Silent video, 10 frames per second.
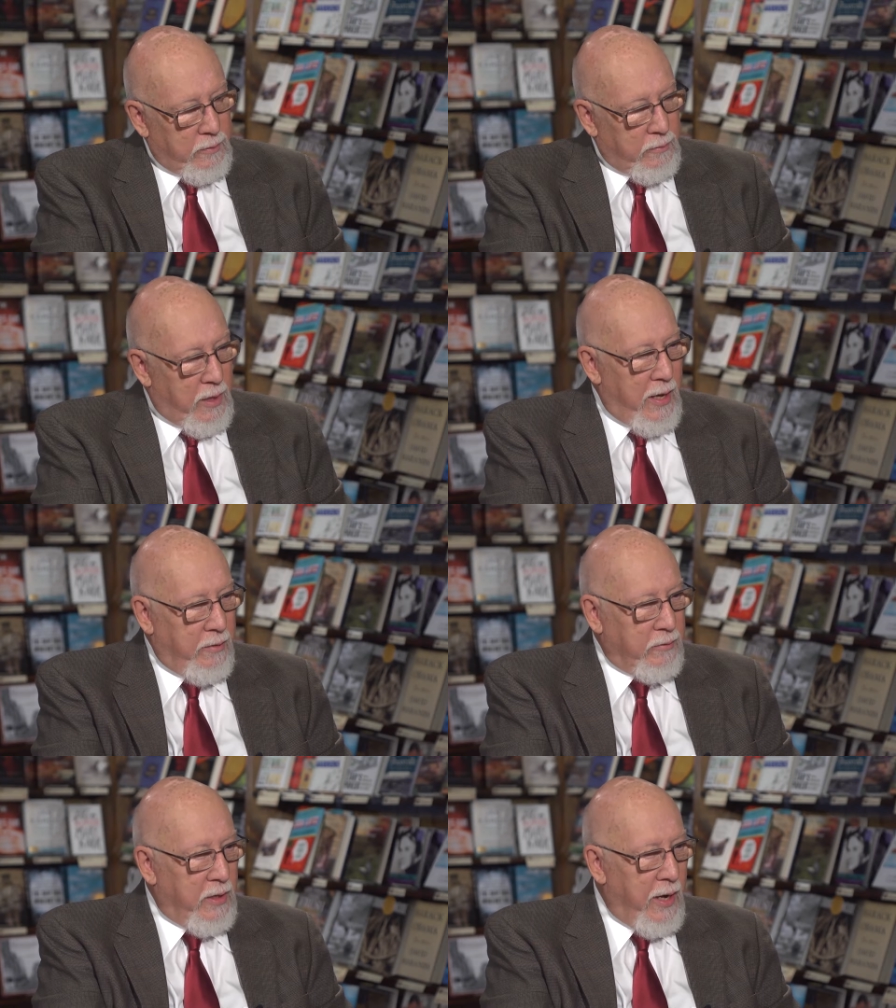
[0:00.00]

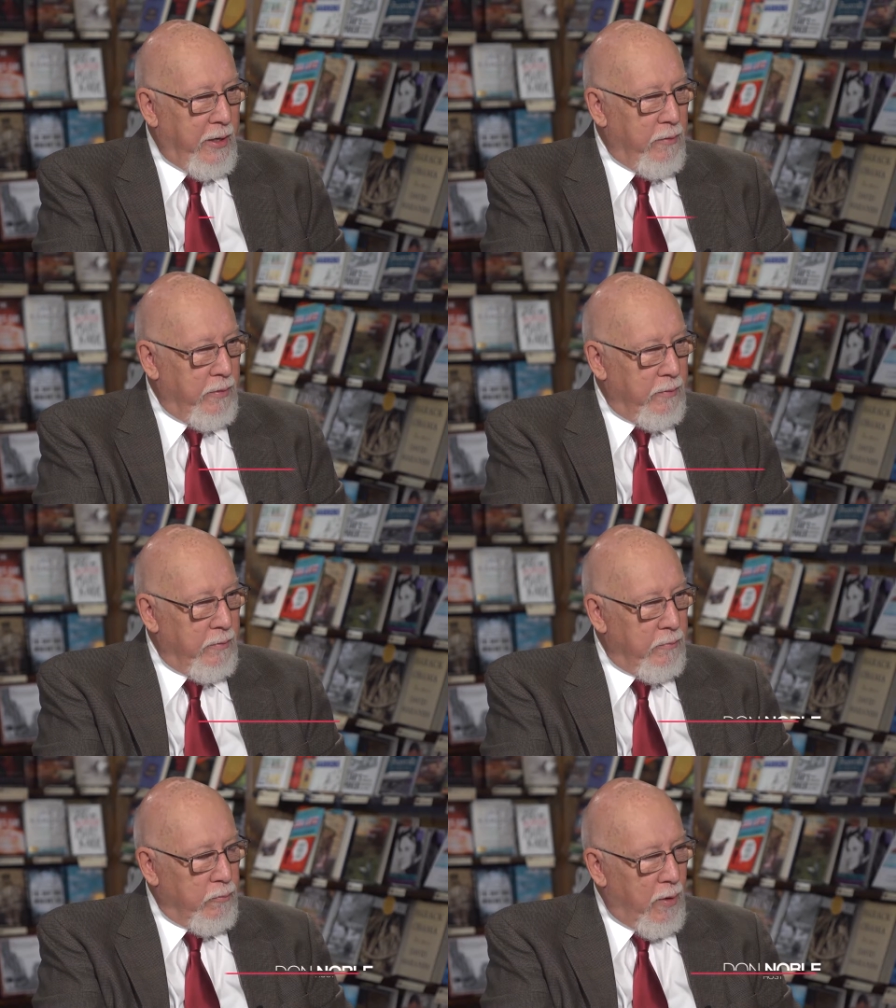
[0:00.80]
Lionel Tiger
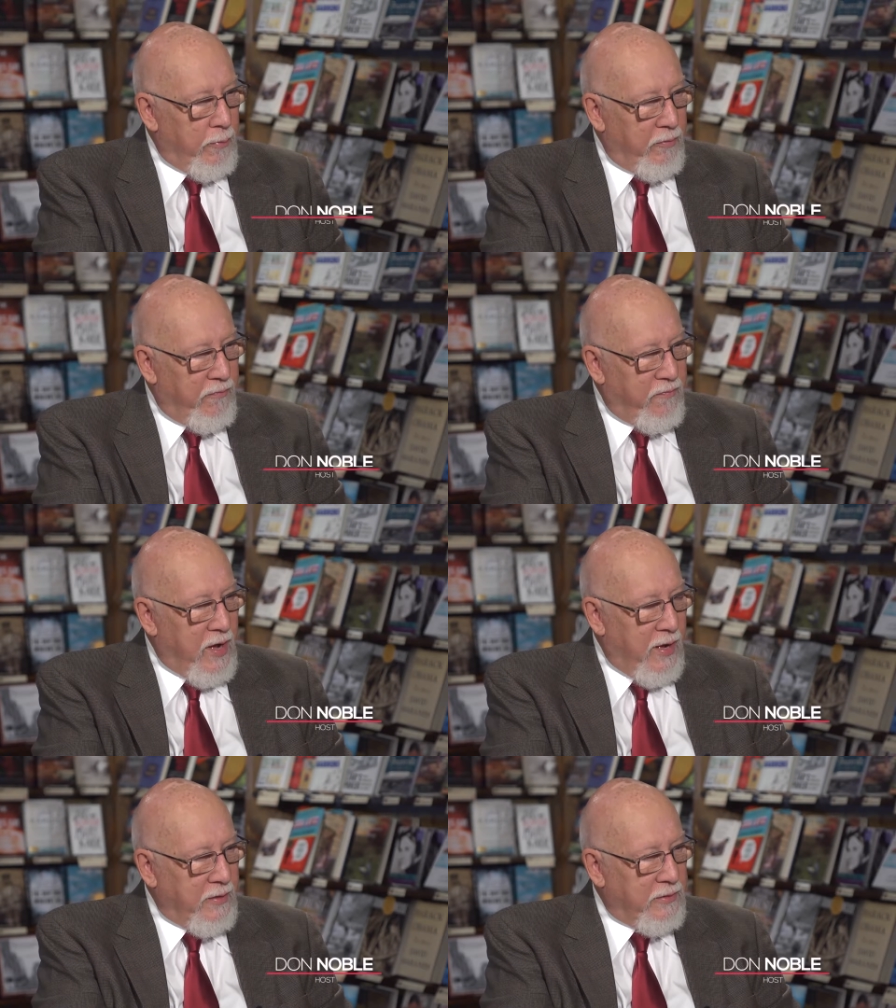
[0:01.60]
and Robert
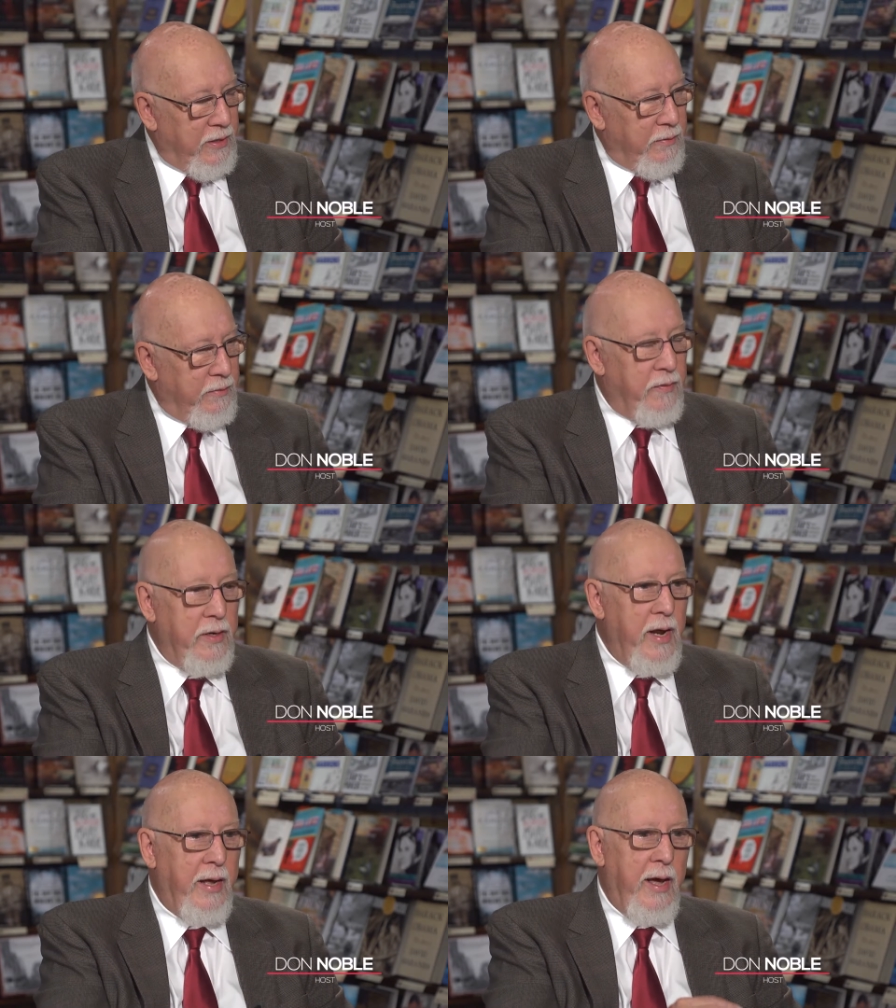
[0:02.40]
Fox and
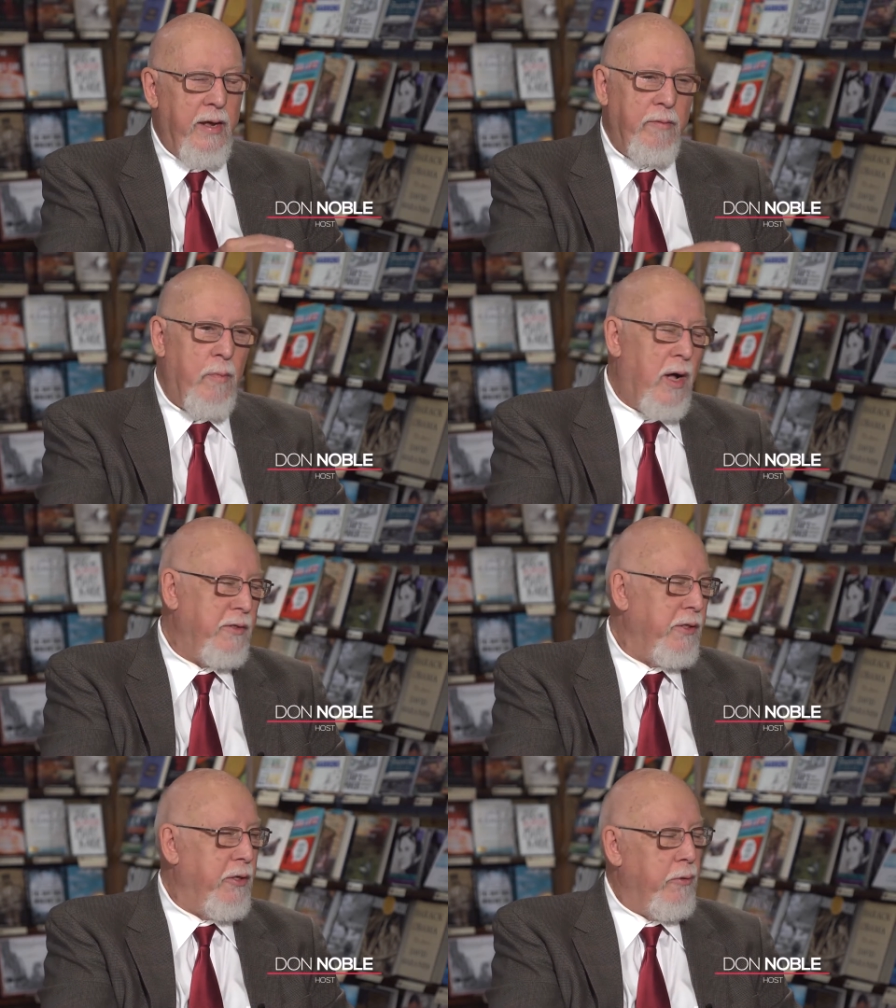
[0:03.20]

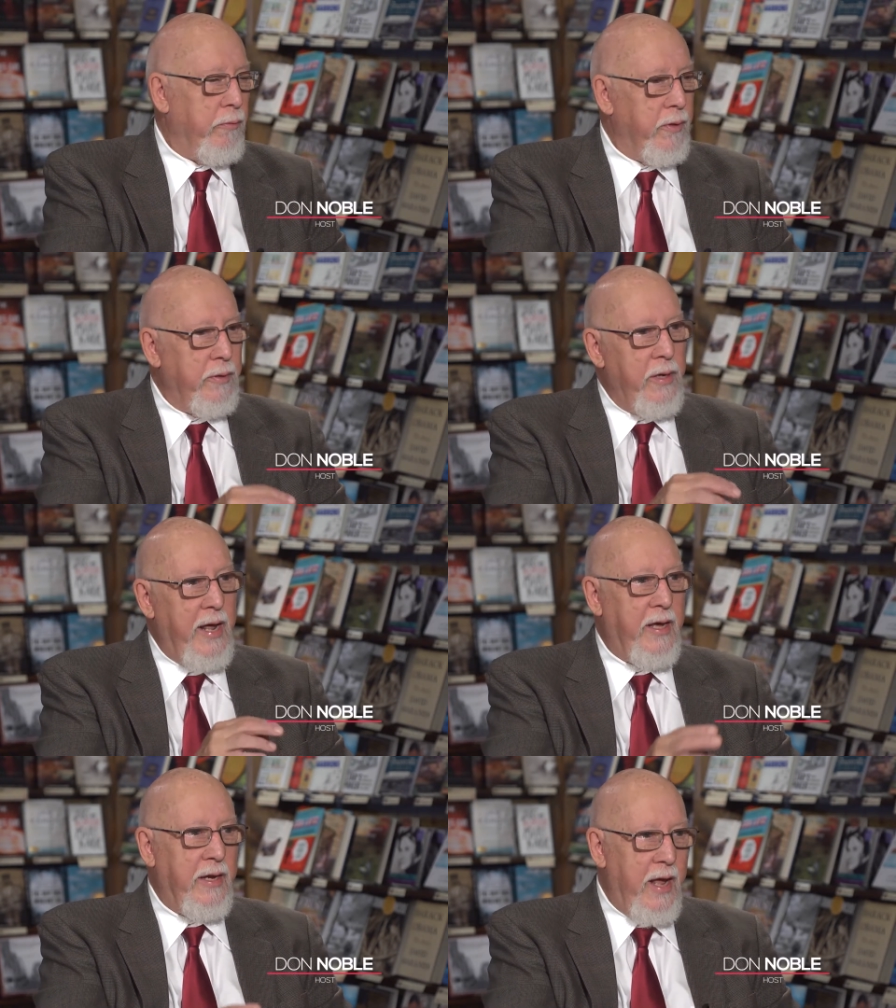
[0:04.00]
Montague, the
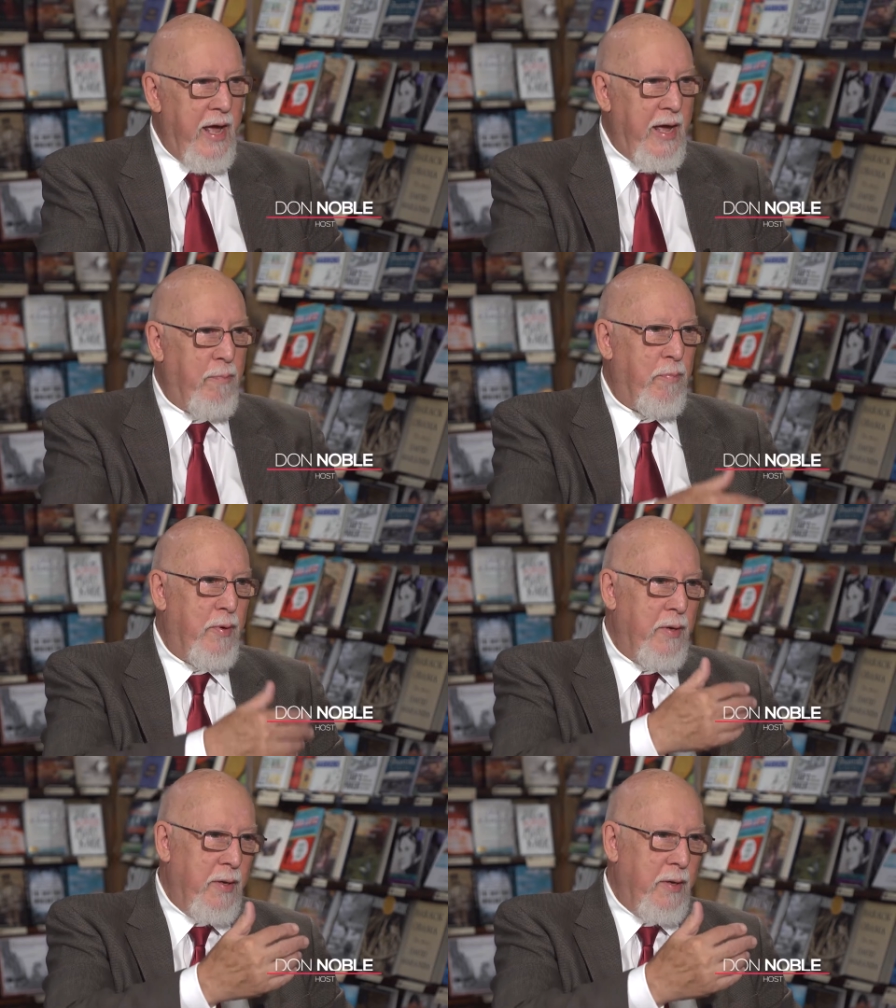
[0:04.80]
naked ape,